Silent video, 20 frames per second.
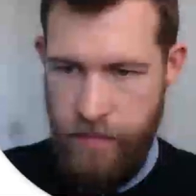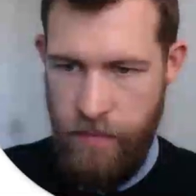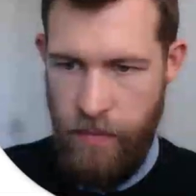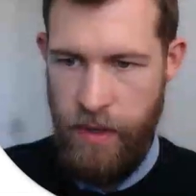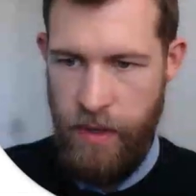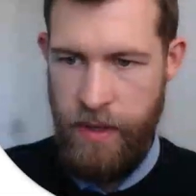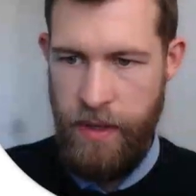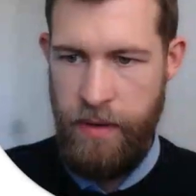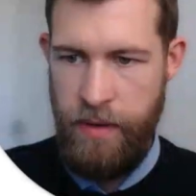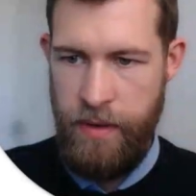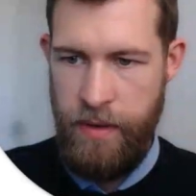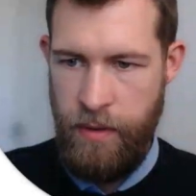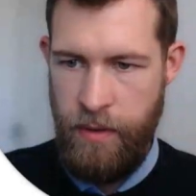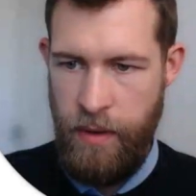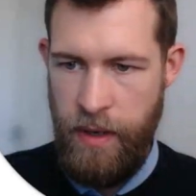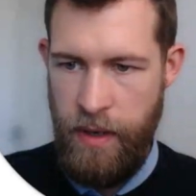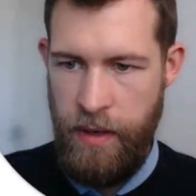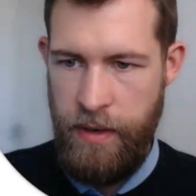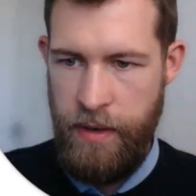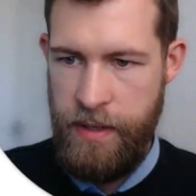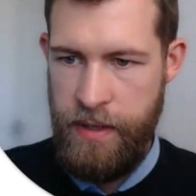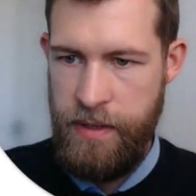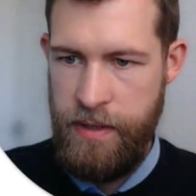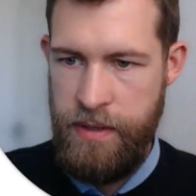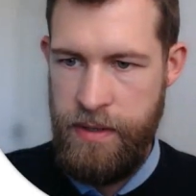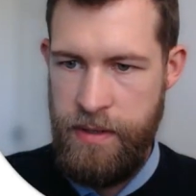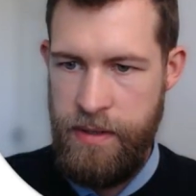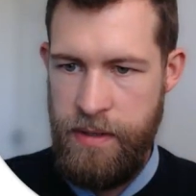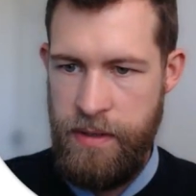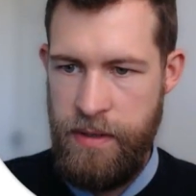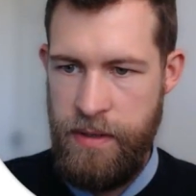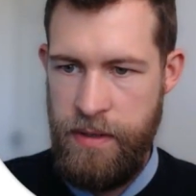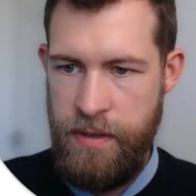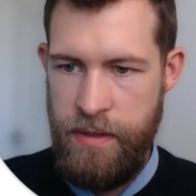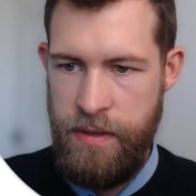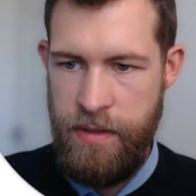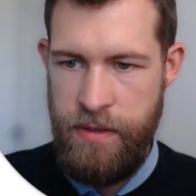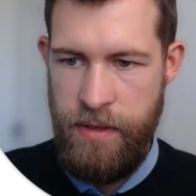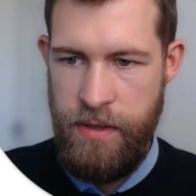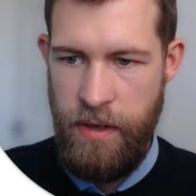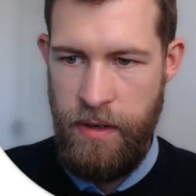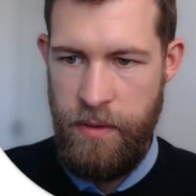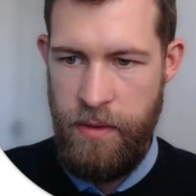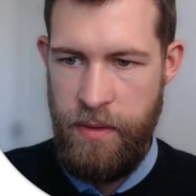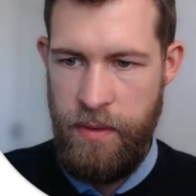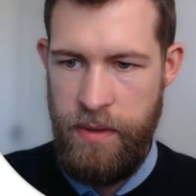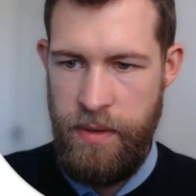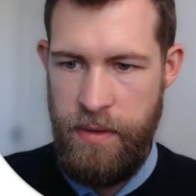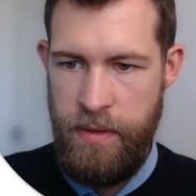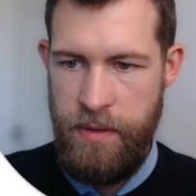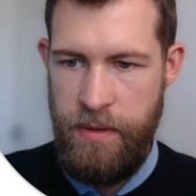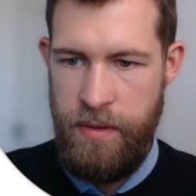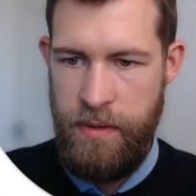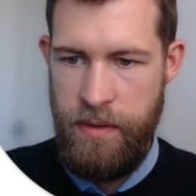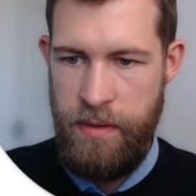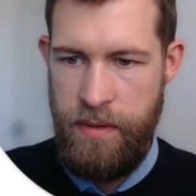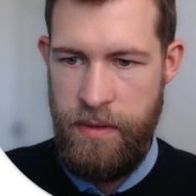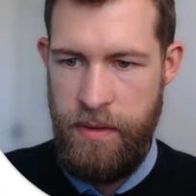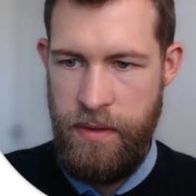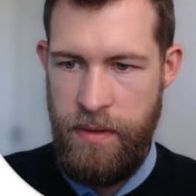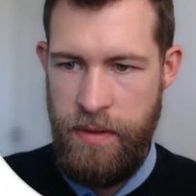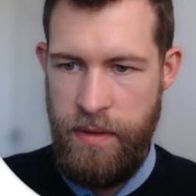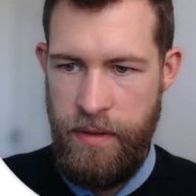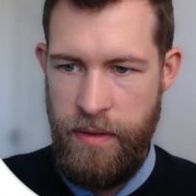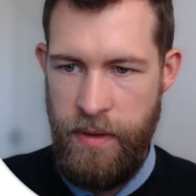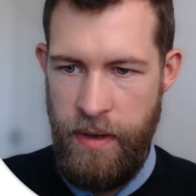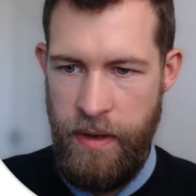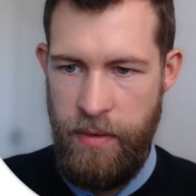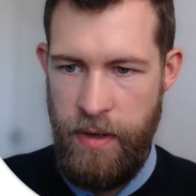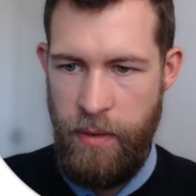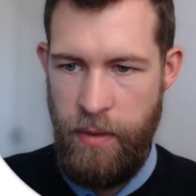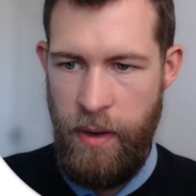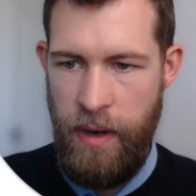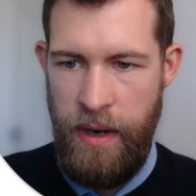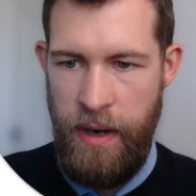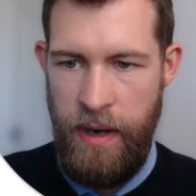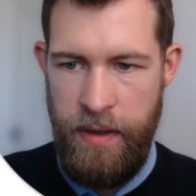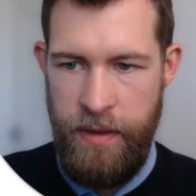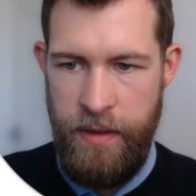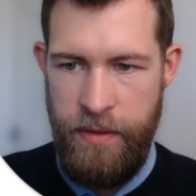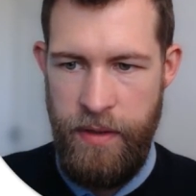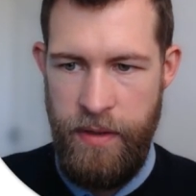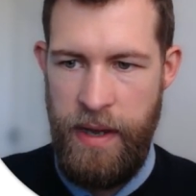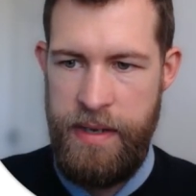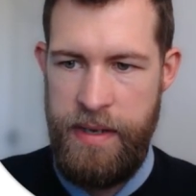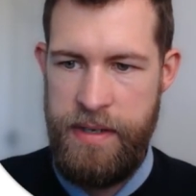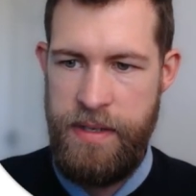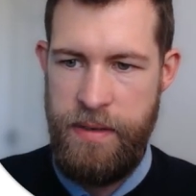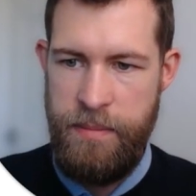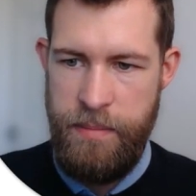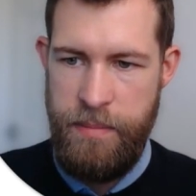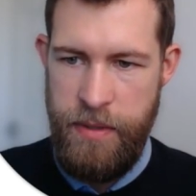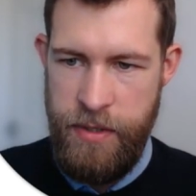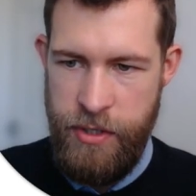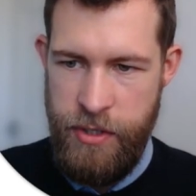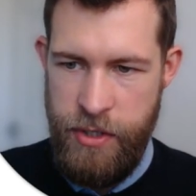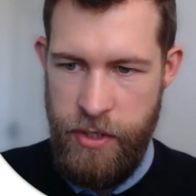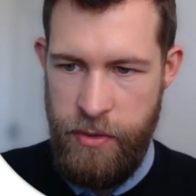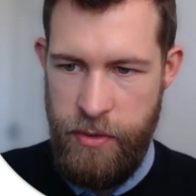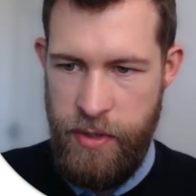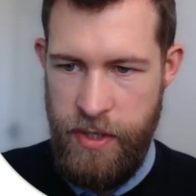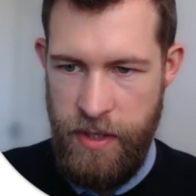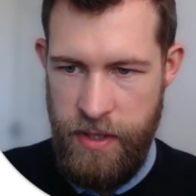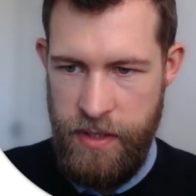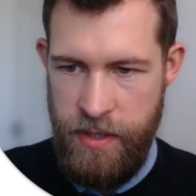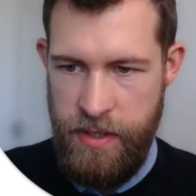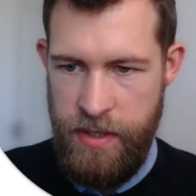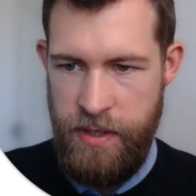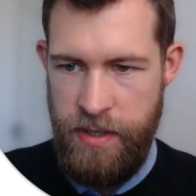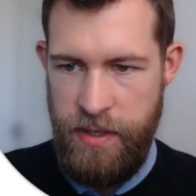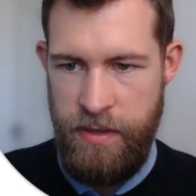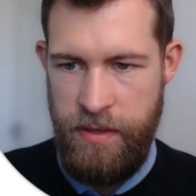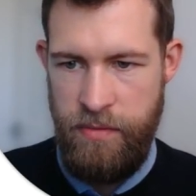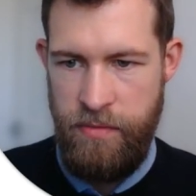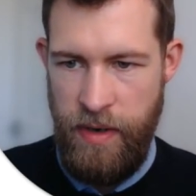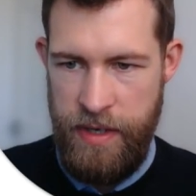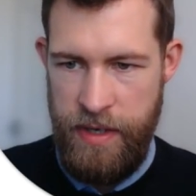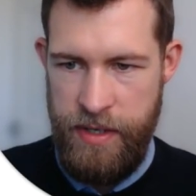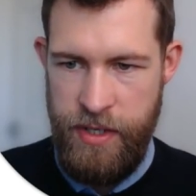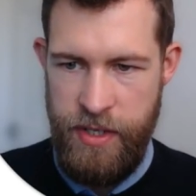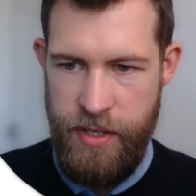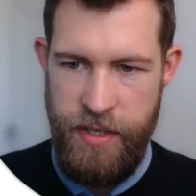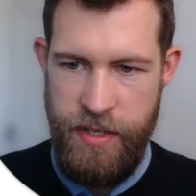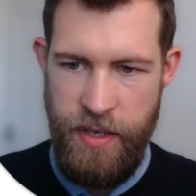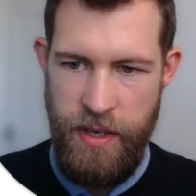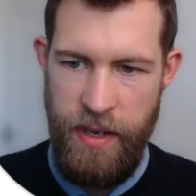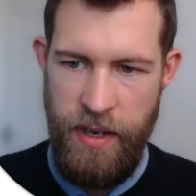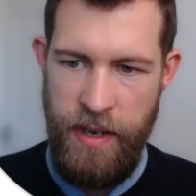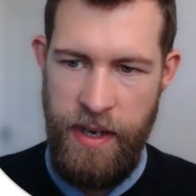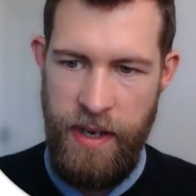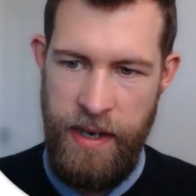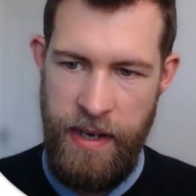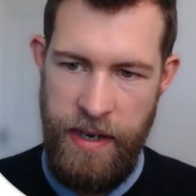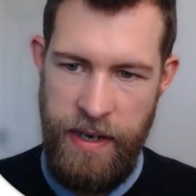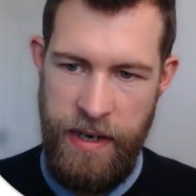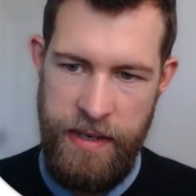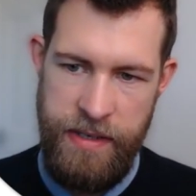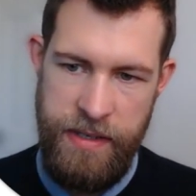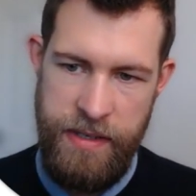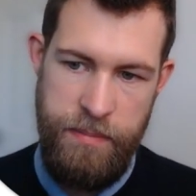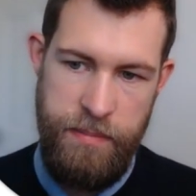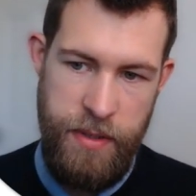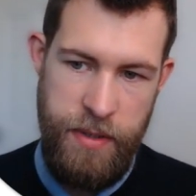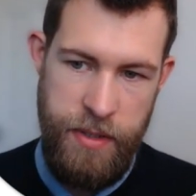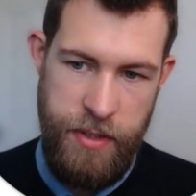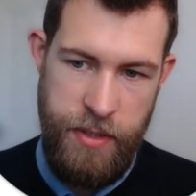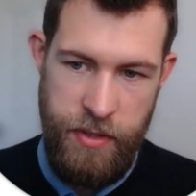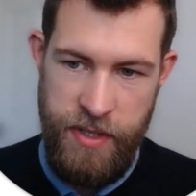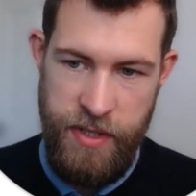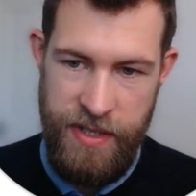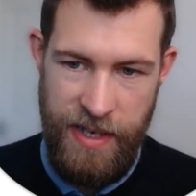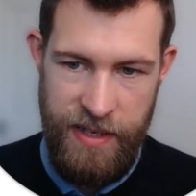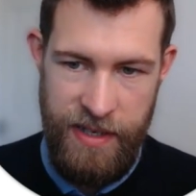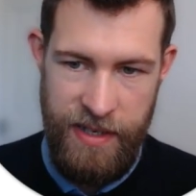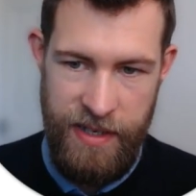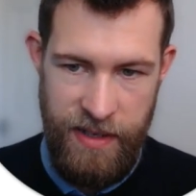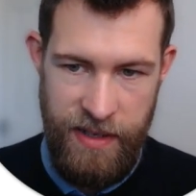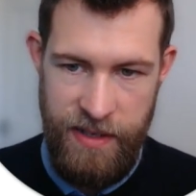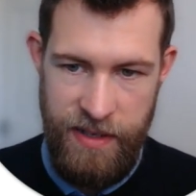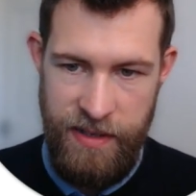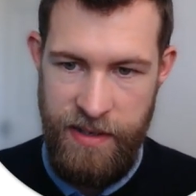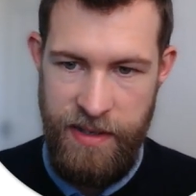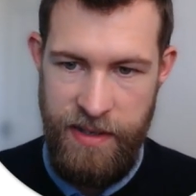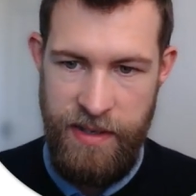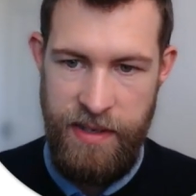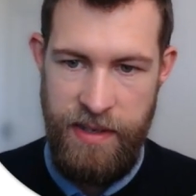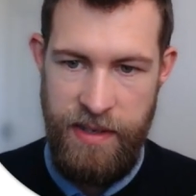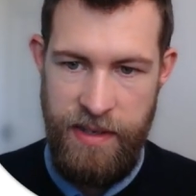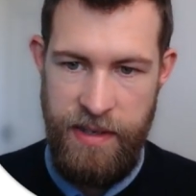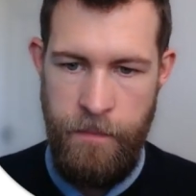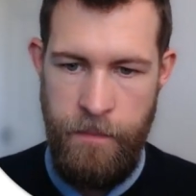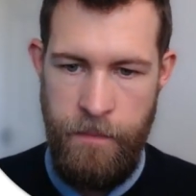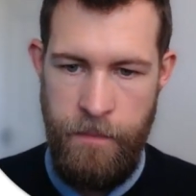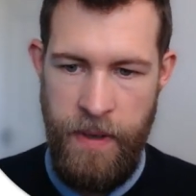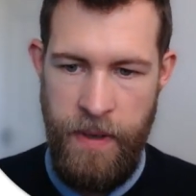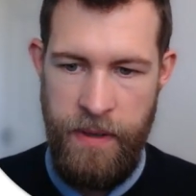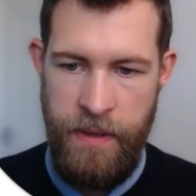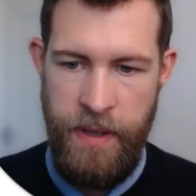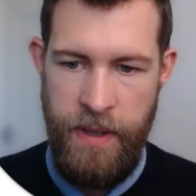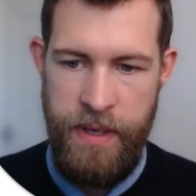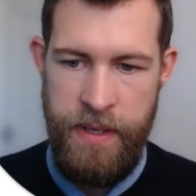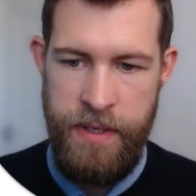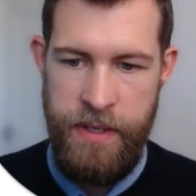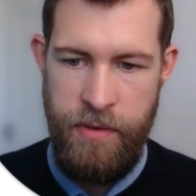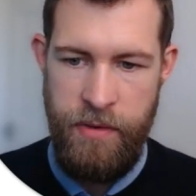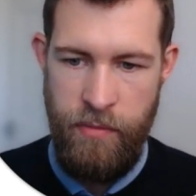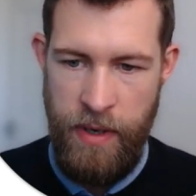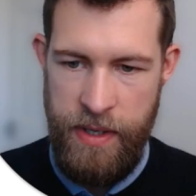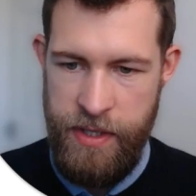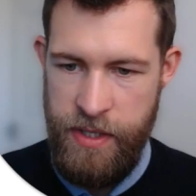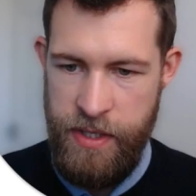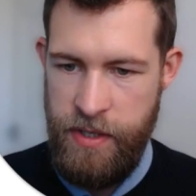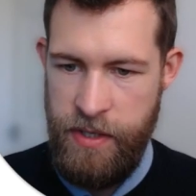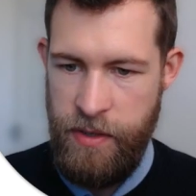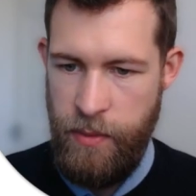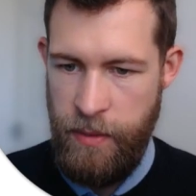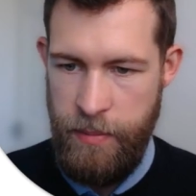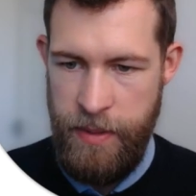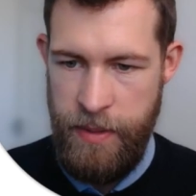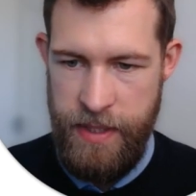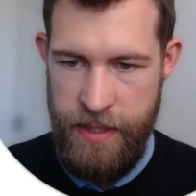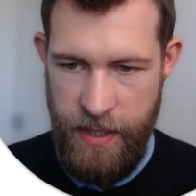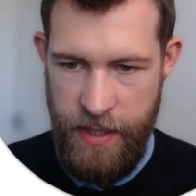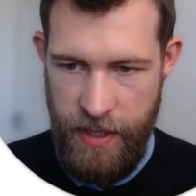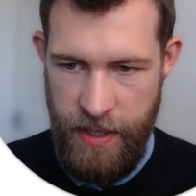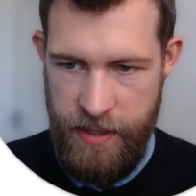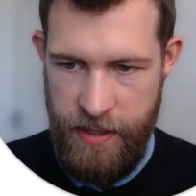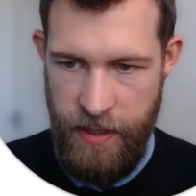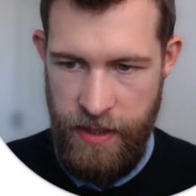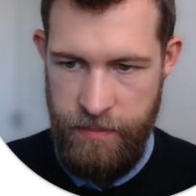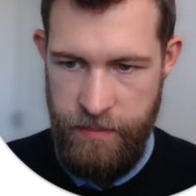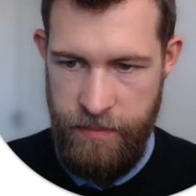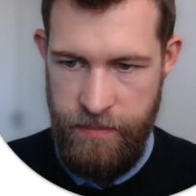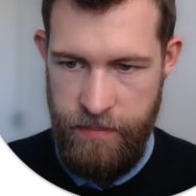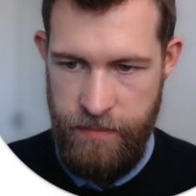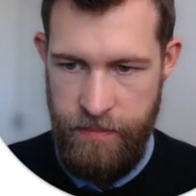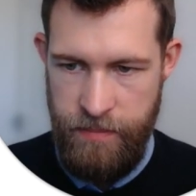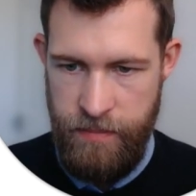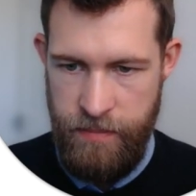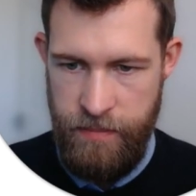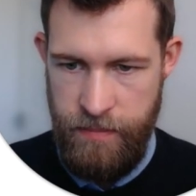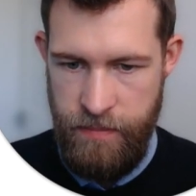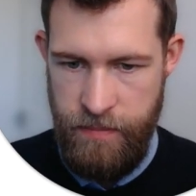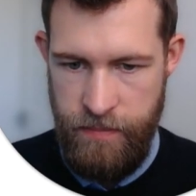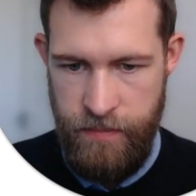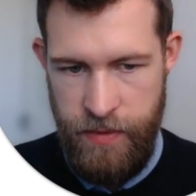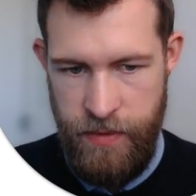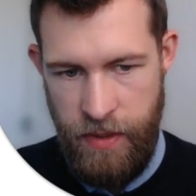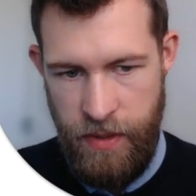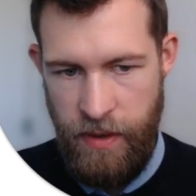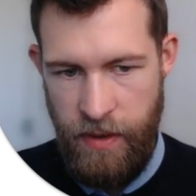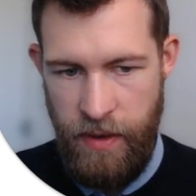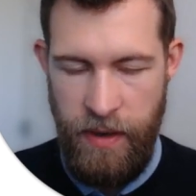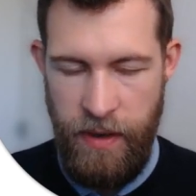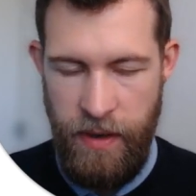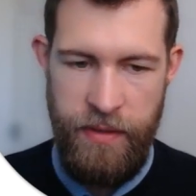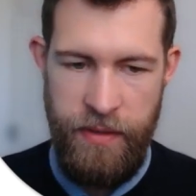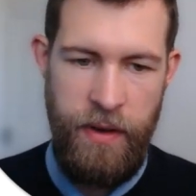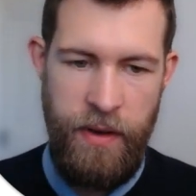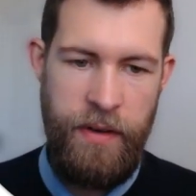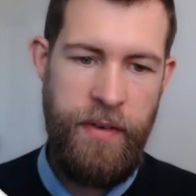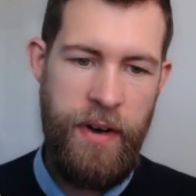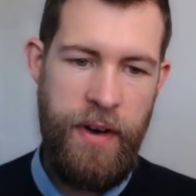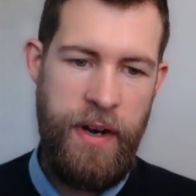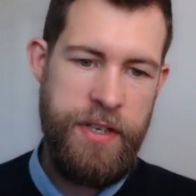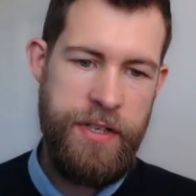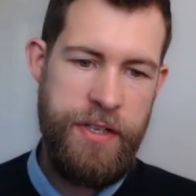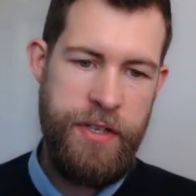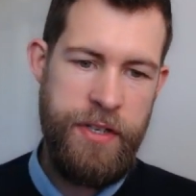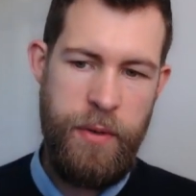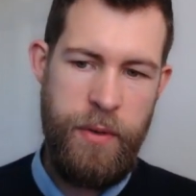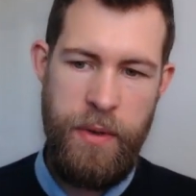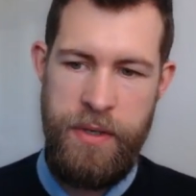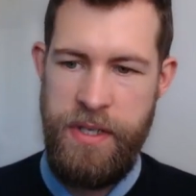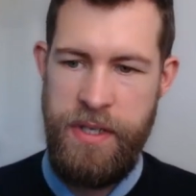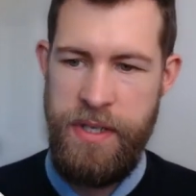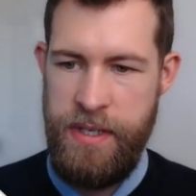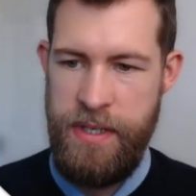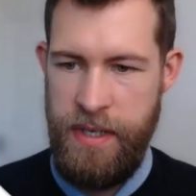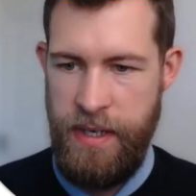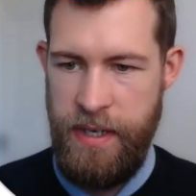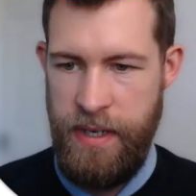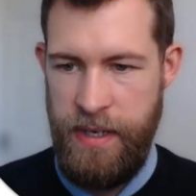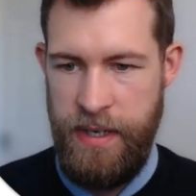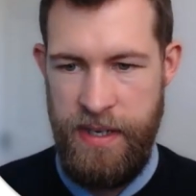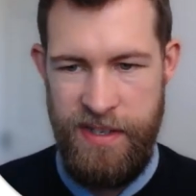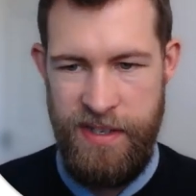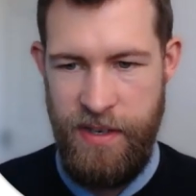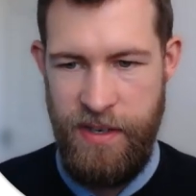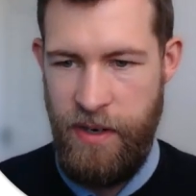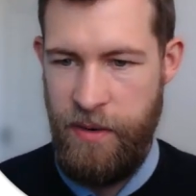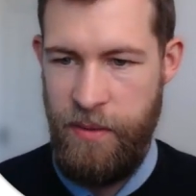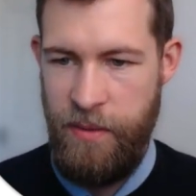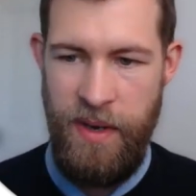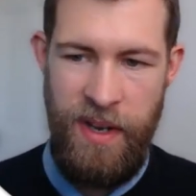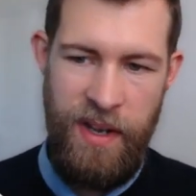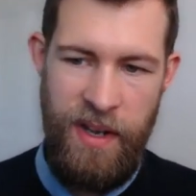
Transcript: What are they requiring? So they require that producers register as producers annually, and they need to register with a PCS scheme. So there are various nuances in here. So